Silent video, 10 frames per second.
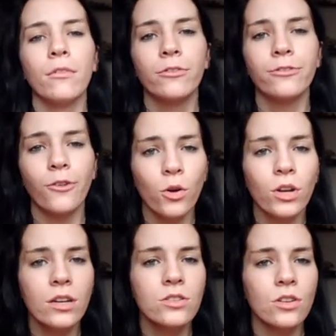
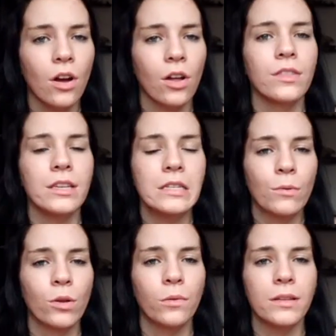focus on these
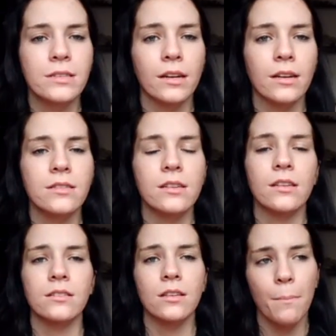small
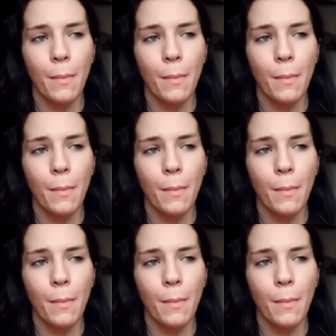coincidences,